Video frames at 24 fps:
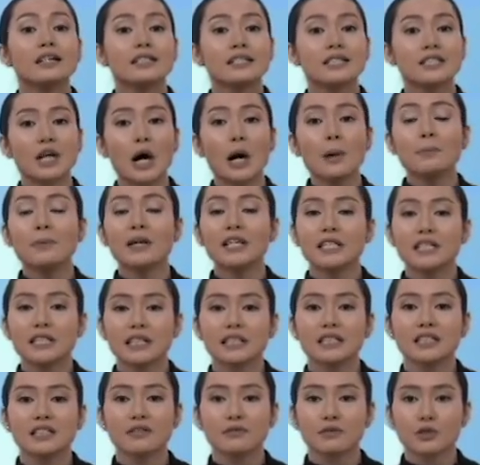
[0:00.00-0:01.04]
Some
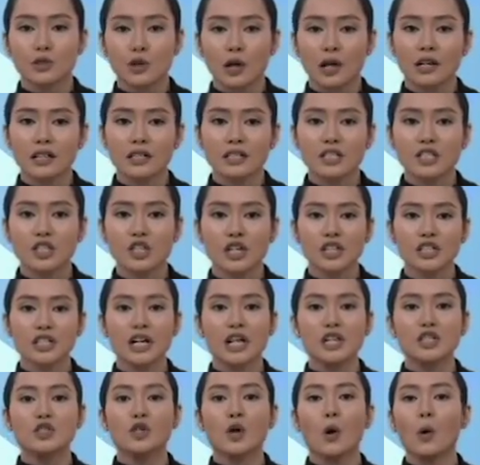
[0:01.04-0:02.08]
addictive drugs, such
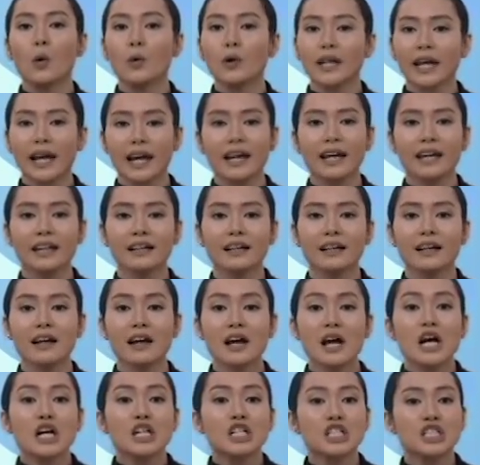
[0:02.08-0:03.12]
as cocaine,
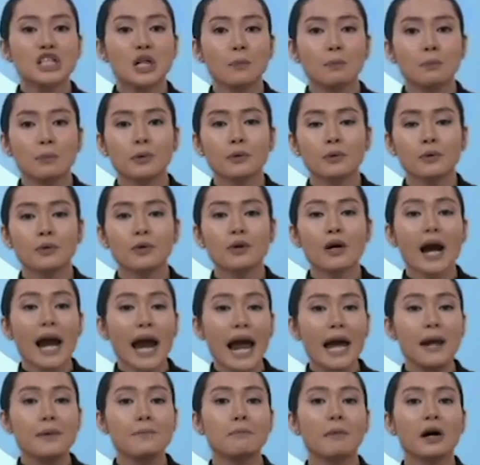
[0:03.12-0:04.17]
shabu,
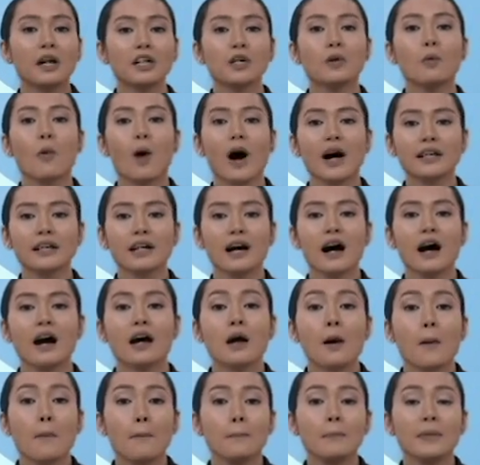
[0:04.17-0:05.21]
and marijuana,
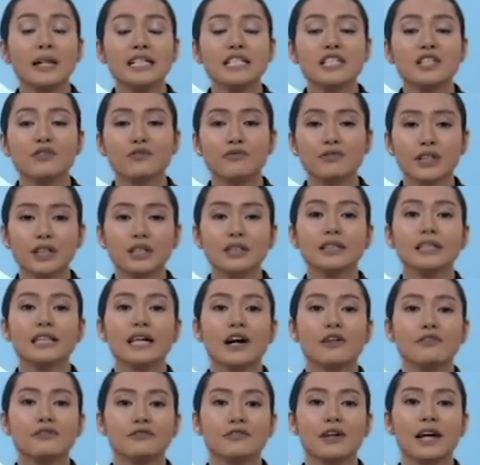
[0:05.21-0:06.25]
may severely
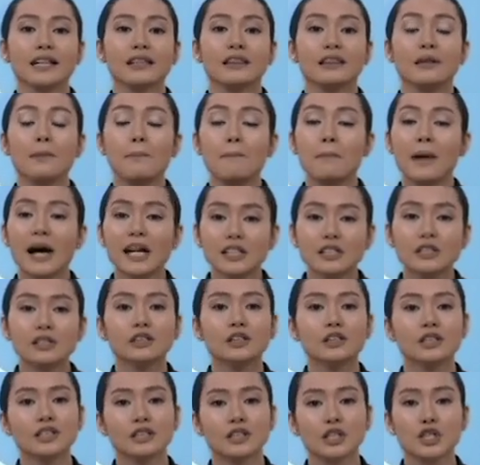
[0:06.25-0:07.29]
affect the mental
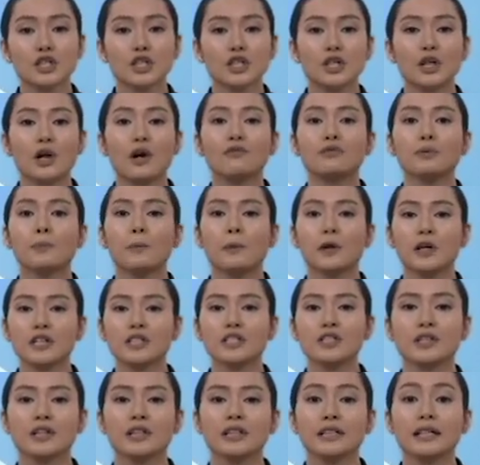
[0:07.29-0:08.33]
condition of a
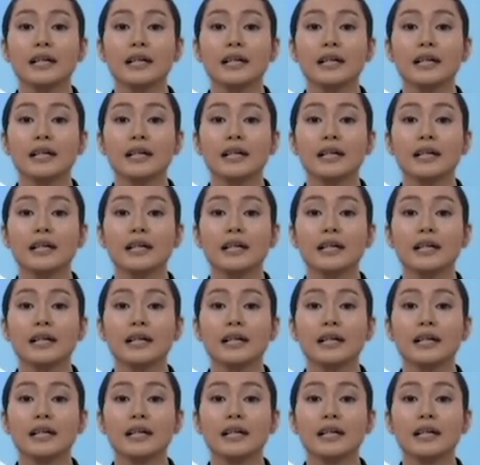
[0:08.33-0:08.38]
person